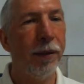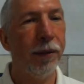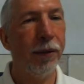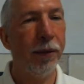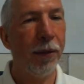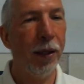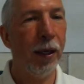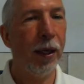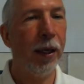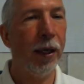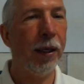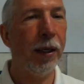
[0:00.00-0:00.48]

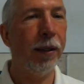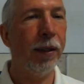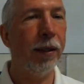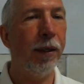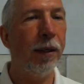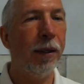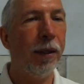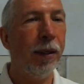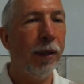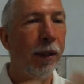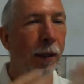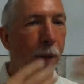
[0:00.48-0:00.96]
right,
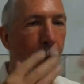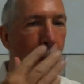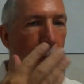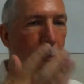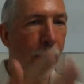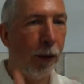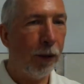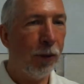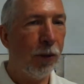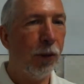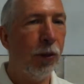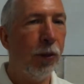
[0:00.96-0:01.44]

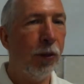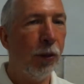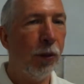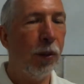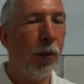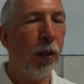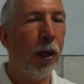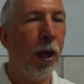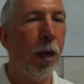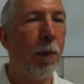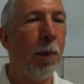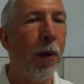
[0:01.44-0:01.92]
to
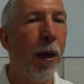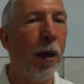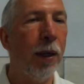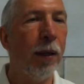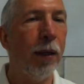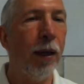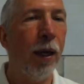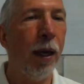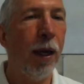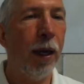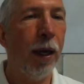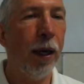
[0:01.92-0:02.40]
come
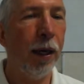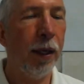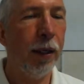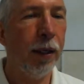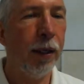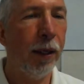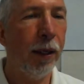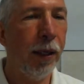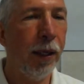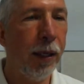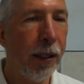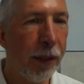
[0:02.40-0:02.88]
online
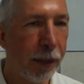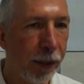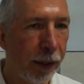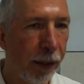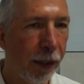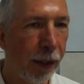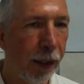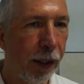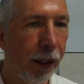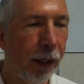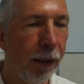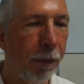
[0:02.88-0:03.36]

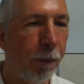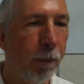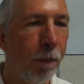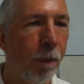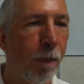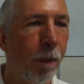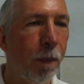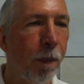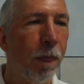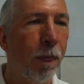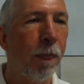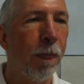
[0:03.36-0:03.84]
easily
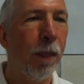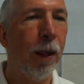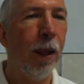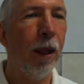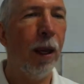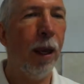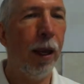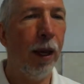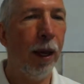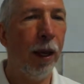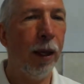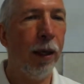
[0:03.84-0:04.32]

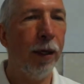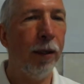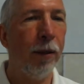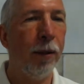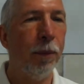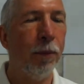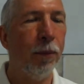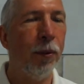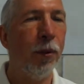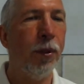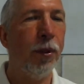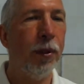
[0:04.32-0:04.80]
and
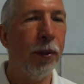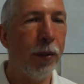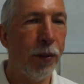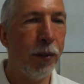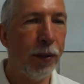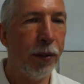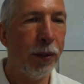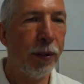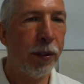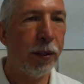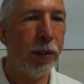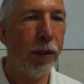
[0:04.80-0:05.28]

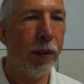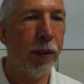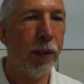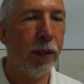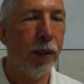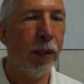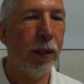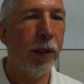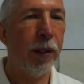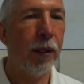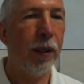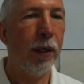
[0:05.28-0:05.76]
produce
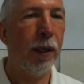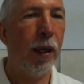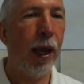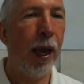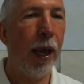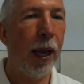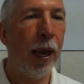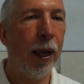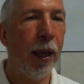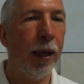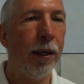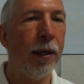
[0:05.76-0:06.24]

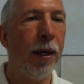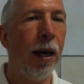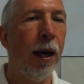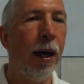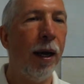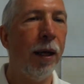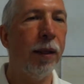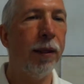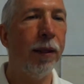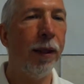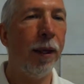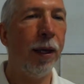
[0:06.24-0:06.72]
an
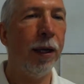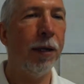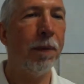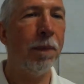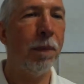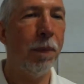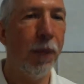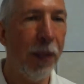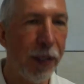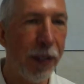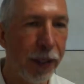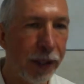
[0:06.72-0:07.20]

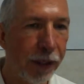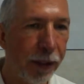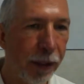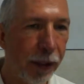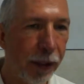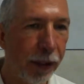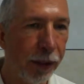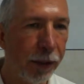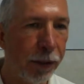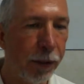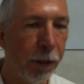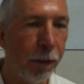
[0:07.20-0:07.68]
online
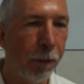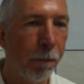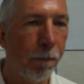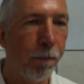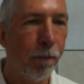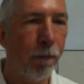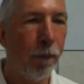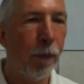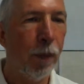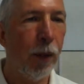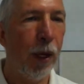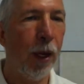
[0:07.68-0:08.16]
business.
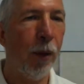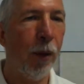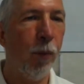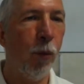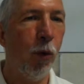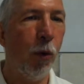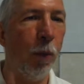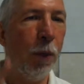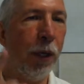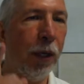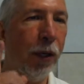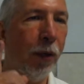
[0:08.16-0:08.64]
And
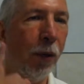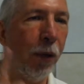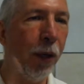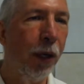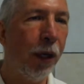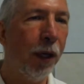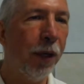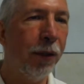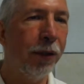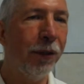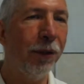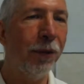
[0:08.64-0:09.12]
we'll be
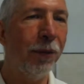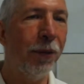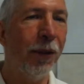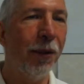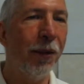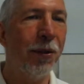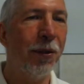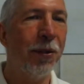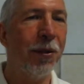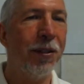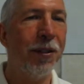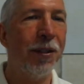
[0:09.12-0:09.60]
going into
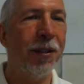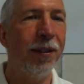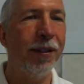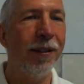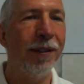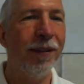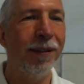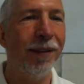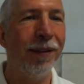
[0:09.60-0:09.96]
those